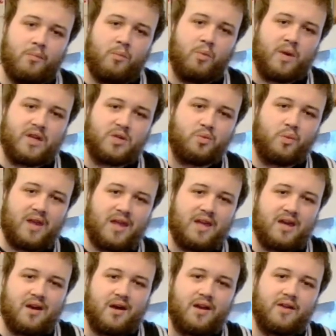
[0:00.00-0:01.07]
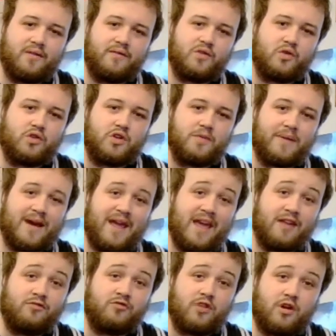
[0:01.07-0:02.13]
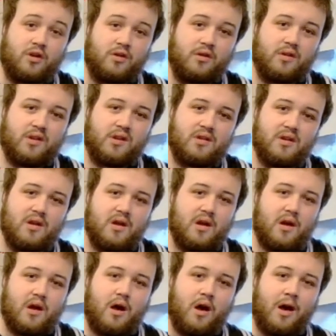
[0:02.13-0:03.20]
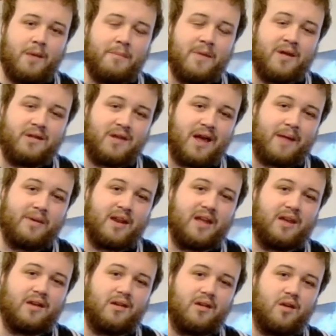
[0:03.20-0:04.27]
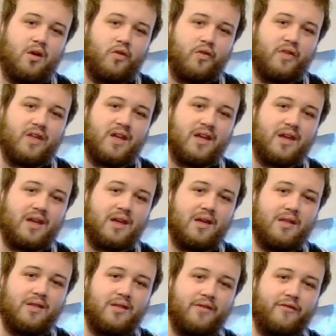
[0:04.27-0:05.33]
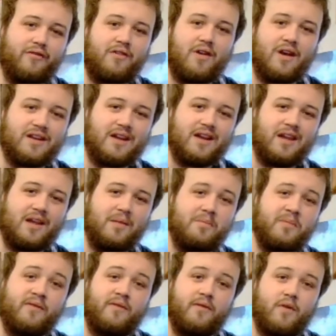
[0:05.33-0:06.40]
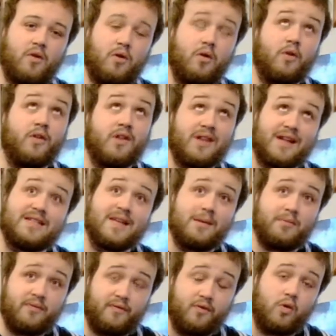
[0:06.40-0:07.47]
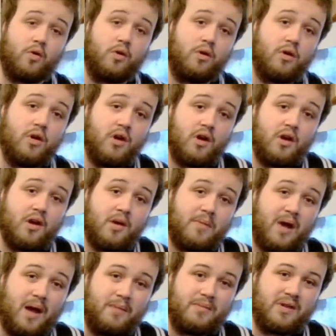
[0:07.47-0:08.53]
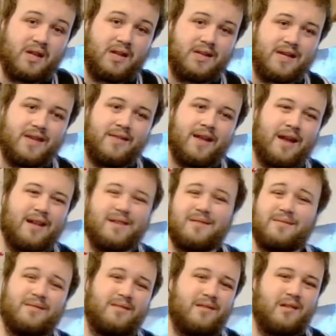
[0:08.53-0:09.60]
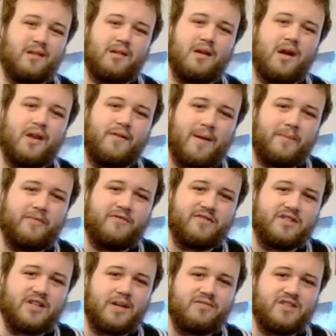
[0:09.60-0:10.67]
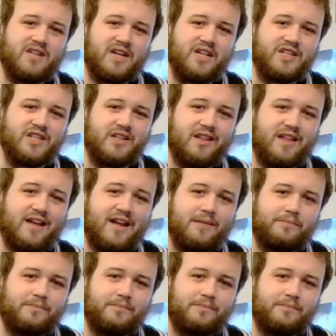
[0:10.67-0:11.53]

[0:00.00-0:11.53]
which we kind of talked about in Rocks as happening on the Friday before, or the Saturday before Palm Sunday, and that's kind of up for interpretation there.